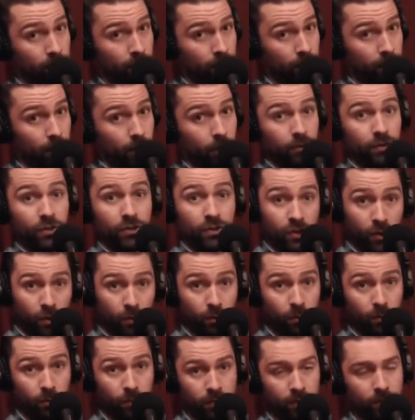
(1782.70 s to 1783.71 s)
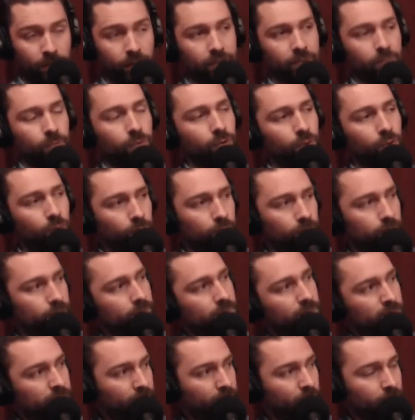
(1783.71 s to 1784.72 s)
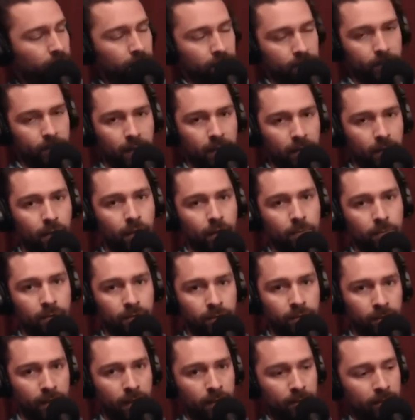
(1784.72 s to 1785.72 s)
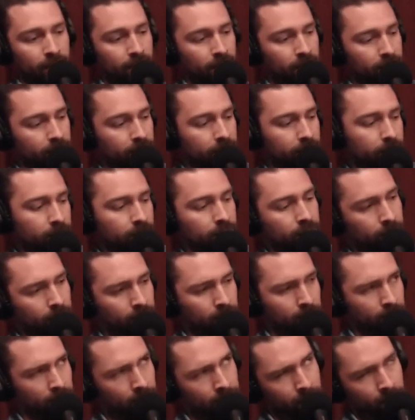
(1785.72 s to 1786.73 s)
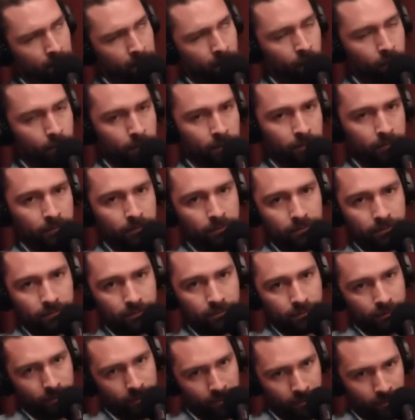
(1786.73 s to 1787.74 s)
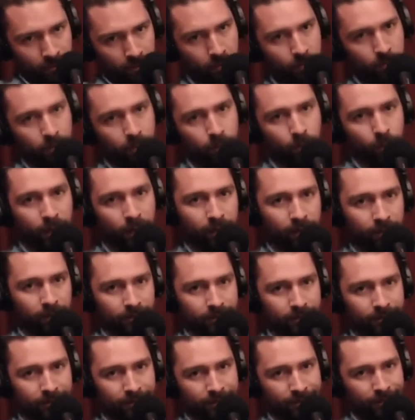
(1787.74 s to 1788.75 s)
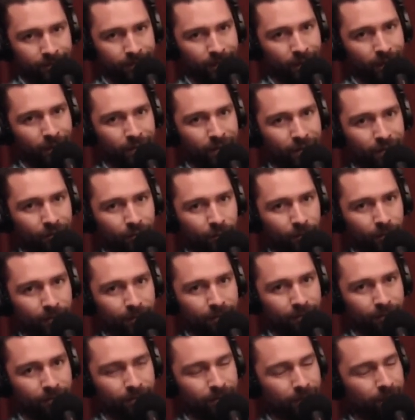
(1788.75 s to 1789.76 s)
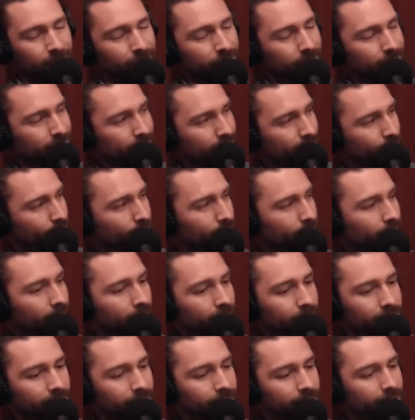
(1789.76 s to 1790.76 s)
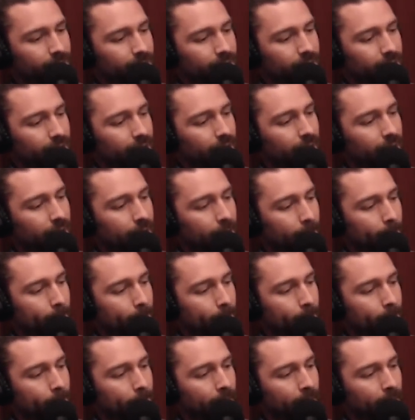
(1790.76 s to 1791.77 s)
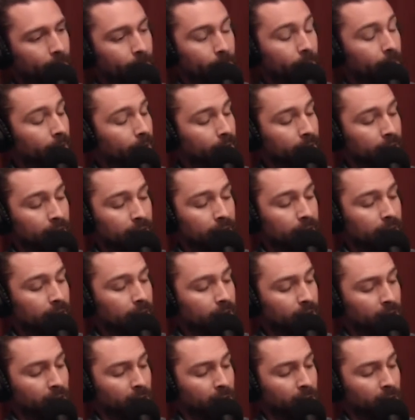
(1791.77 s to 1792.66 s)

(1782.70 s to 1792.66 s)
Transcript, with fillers: Really? Which is cool. So yeah. We've got some cool photos back home of him in these open, open wheel, Neat. early Formula uh, Ford cars. Um, and my